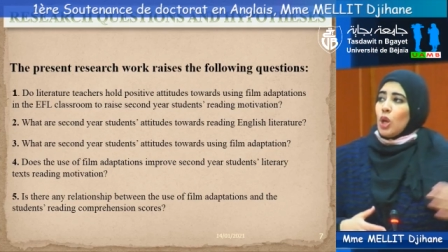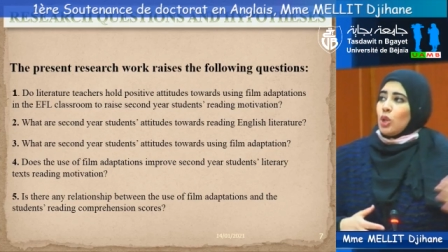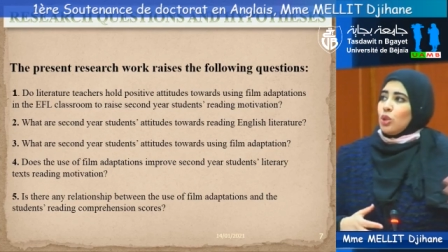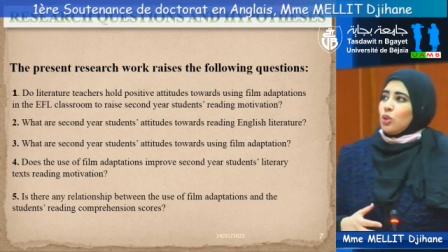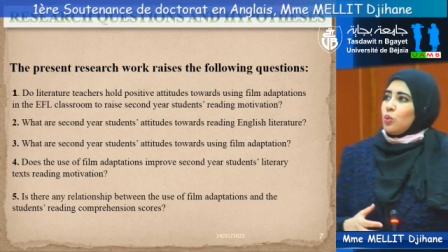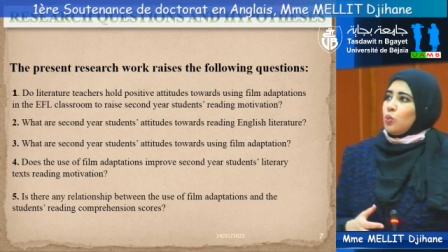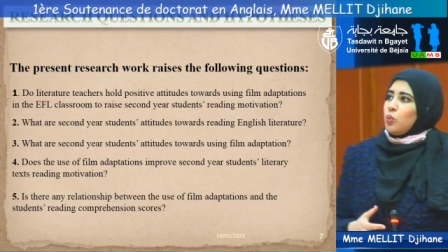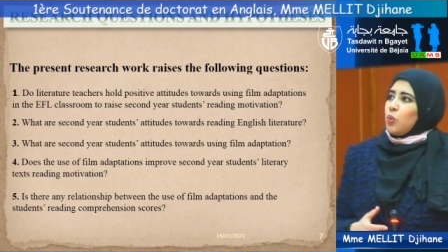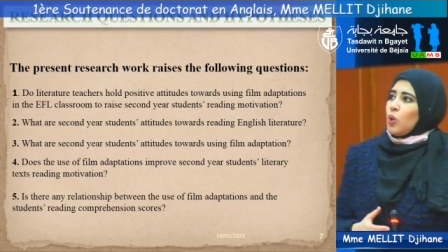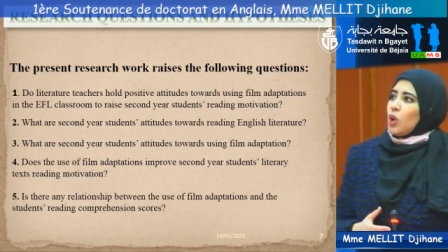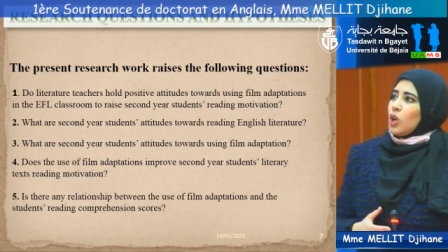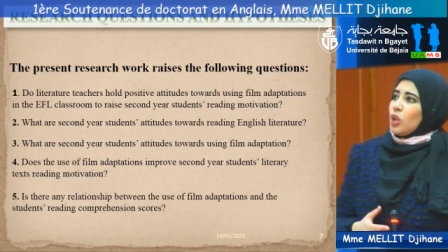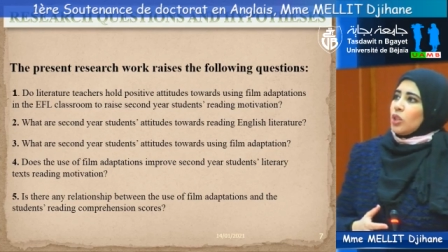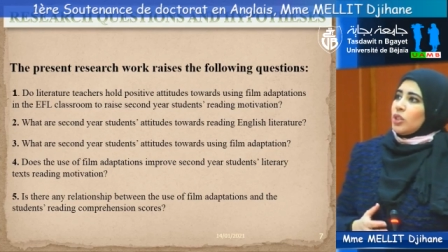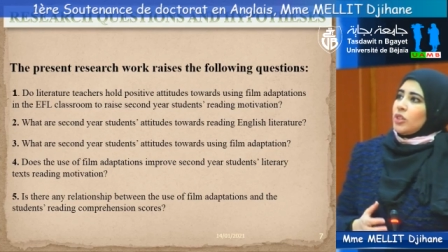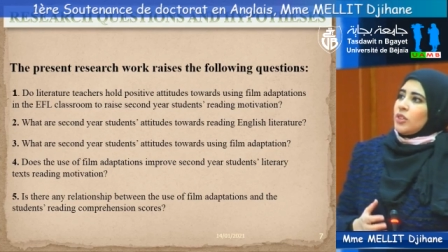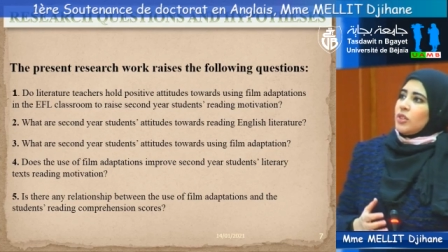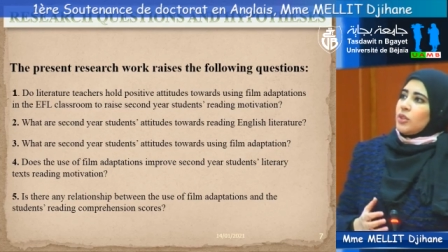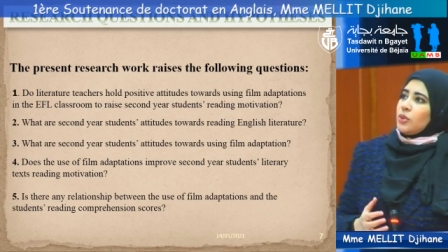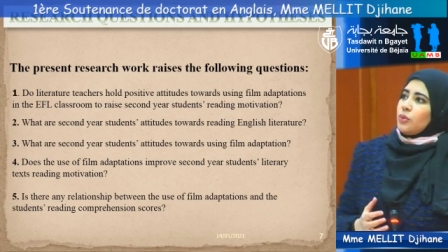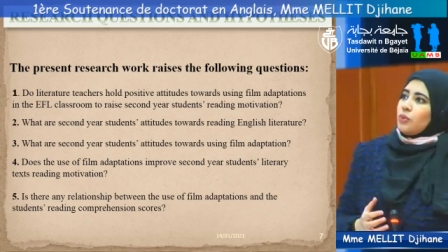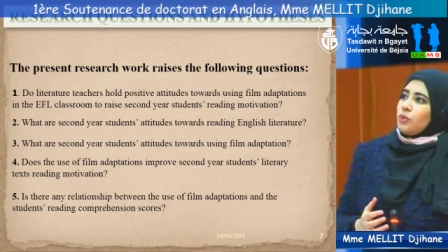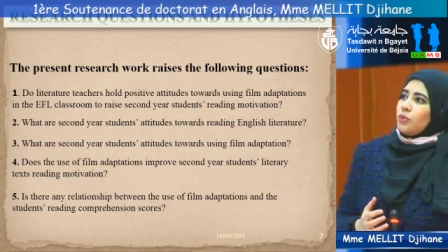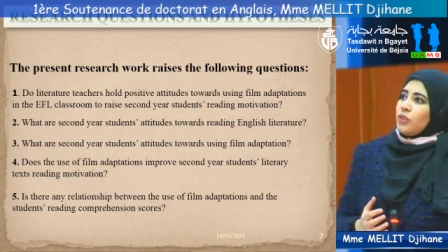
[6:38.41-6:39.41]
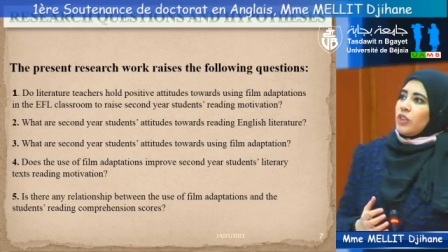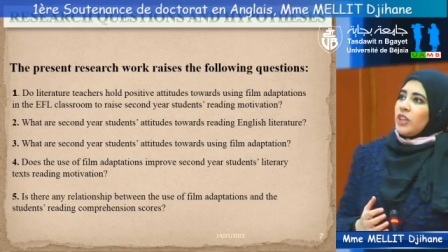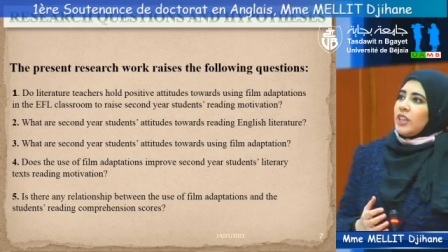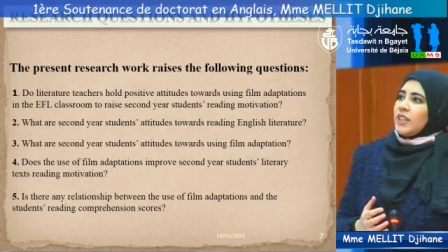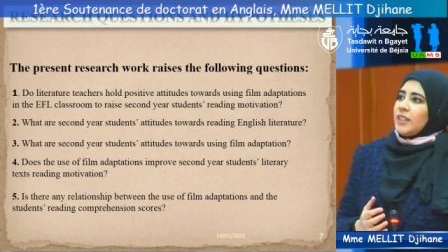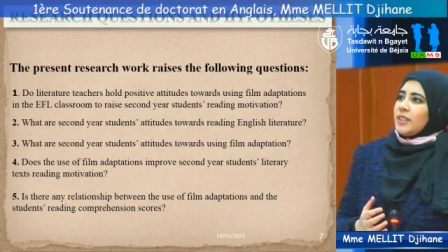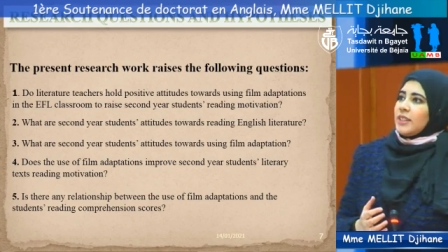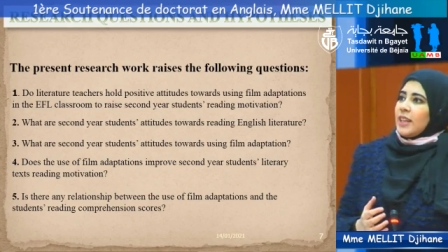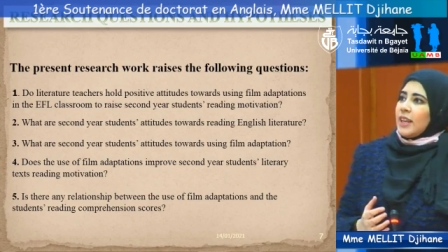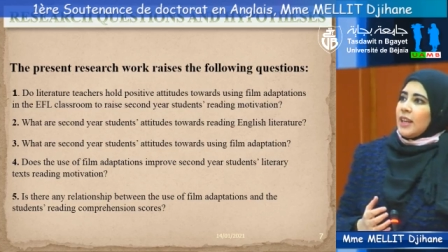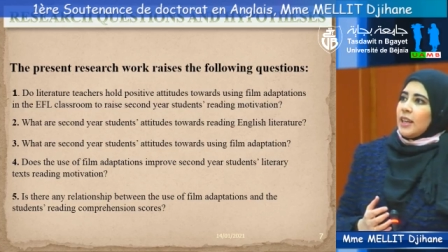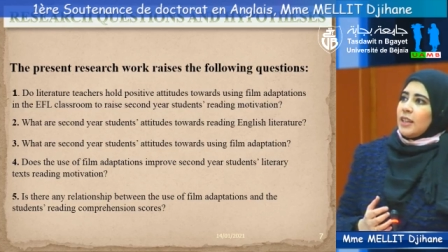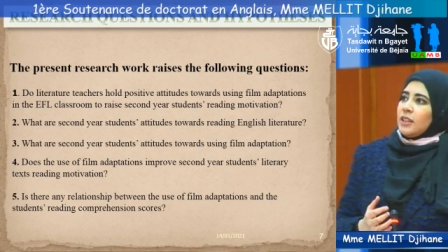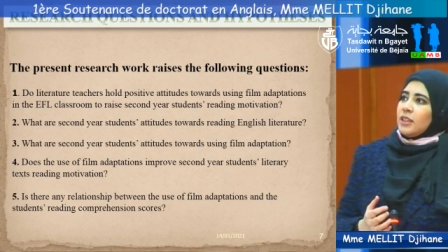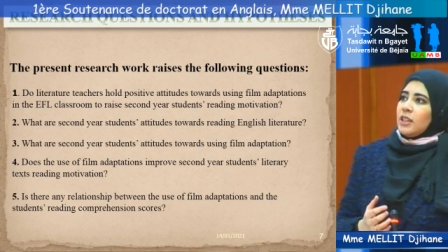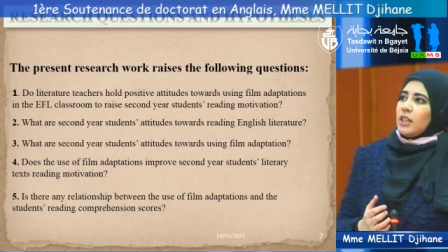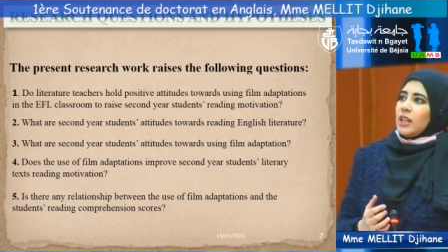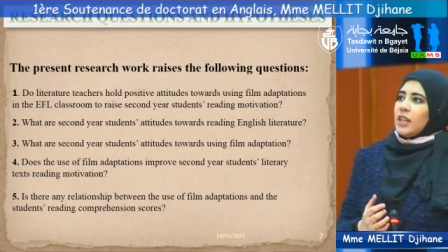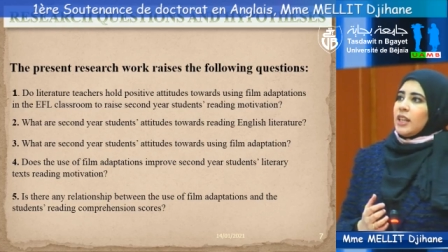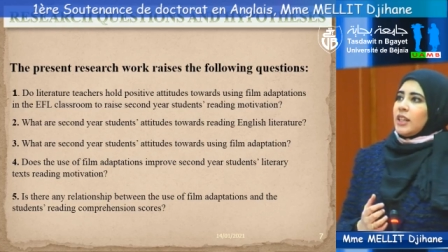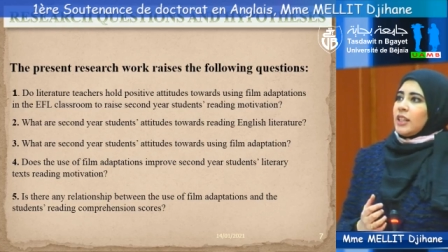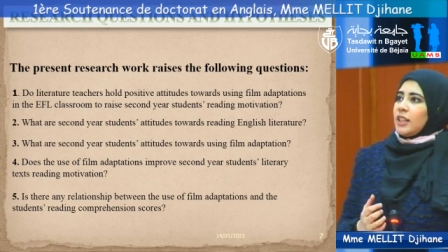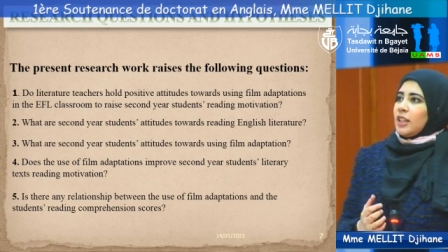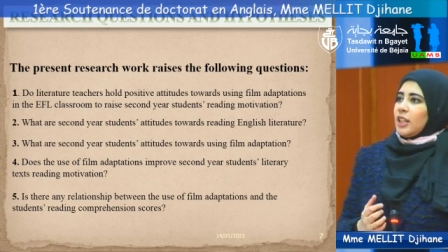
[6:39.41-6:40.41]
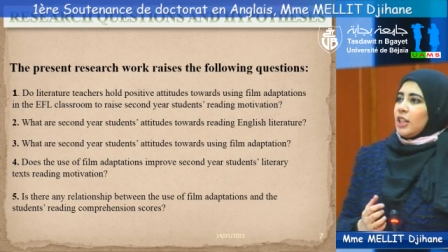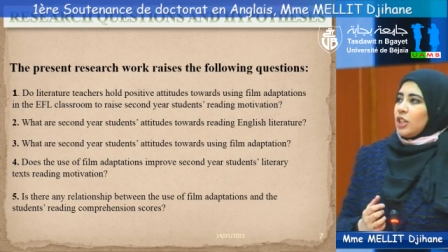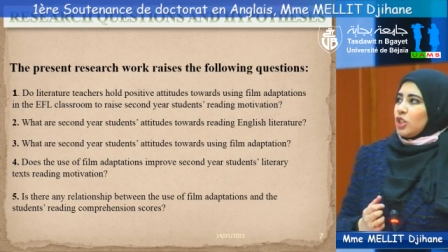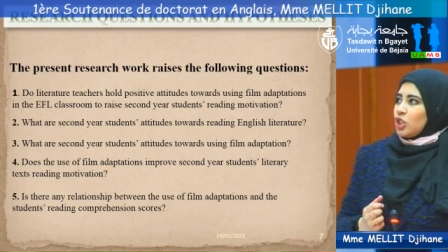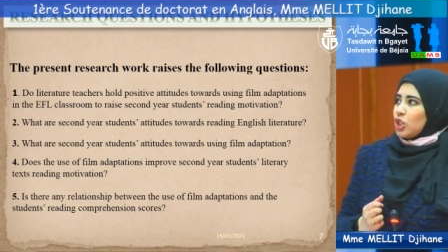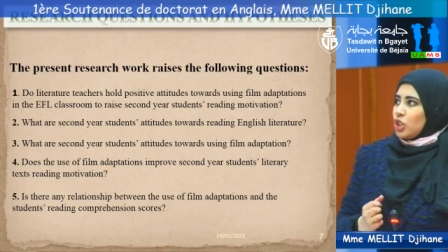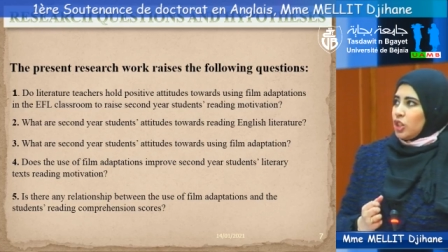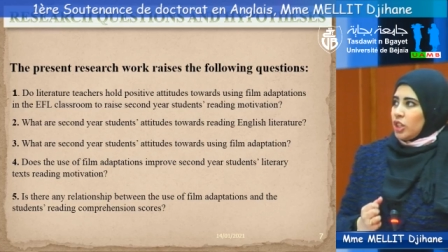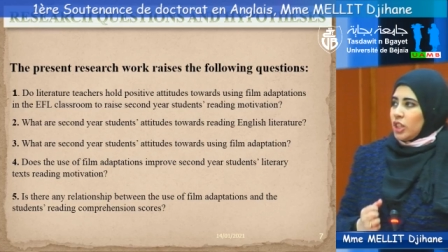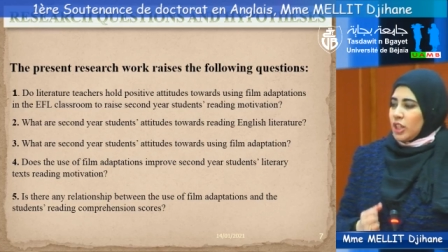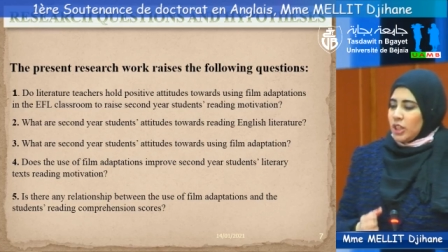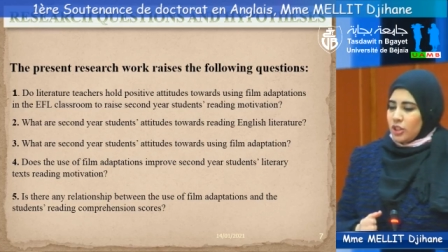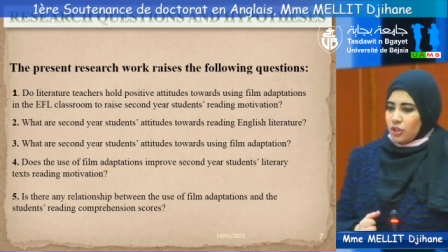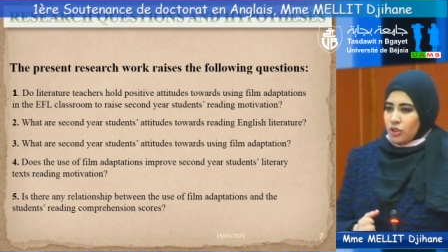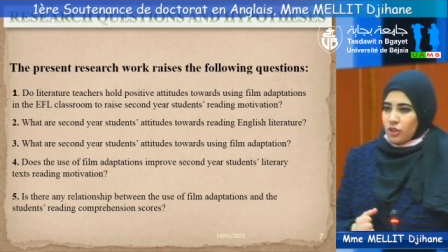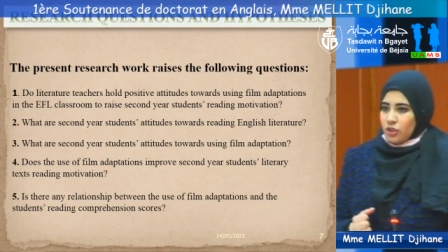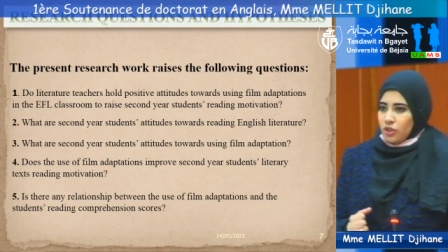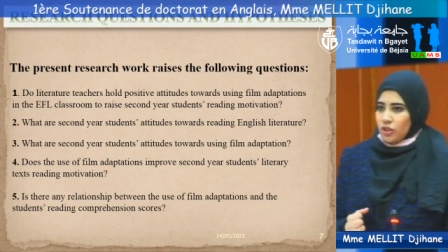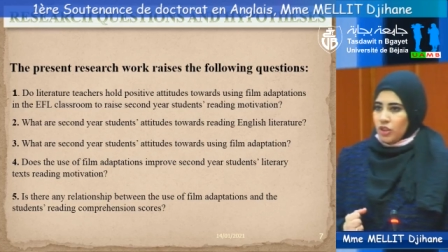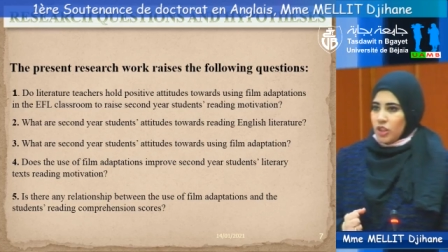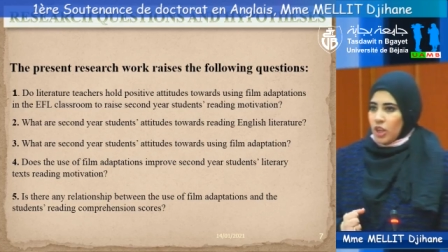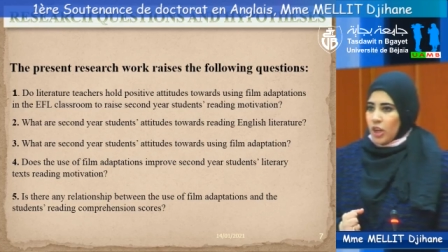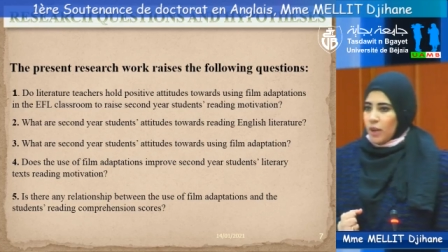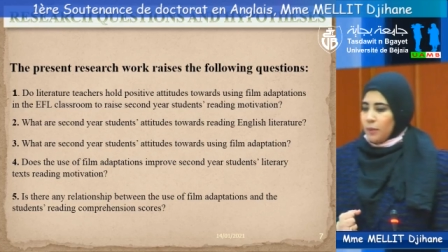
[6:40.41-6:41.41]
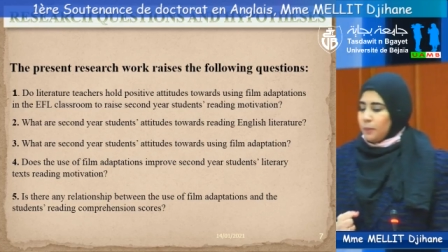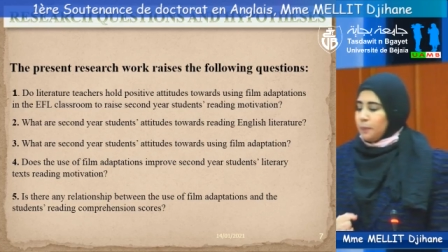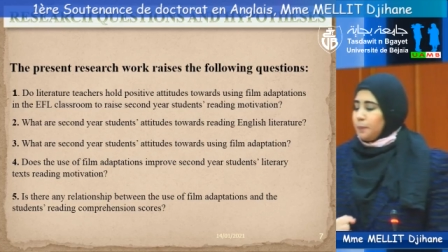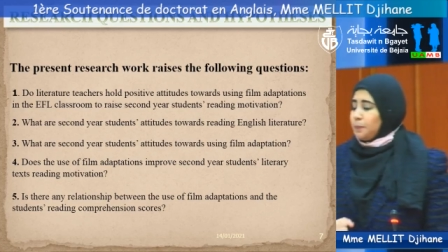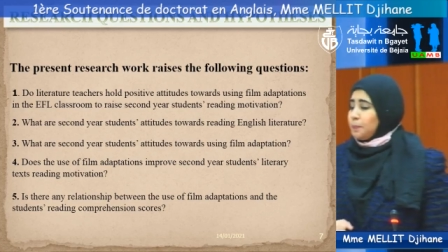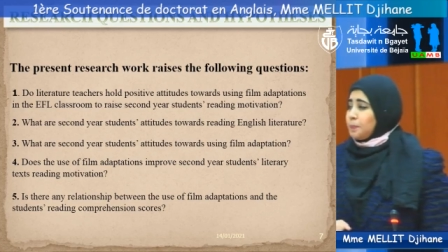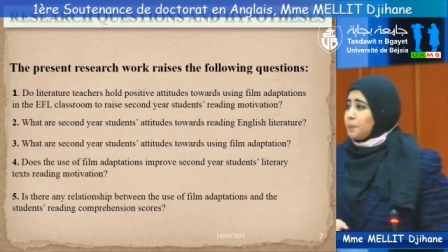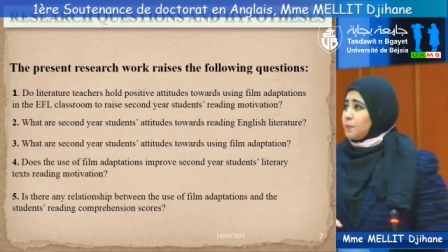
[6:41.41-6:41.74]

towards reading English literature?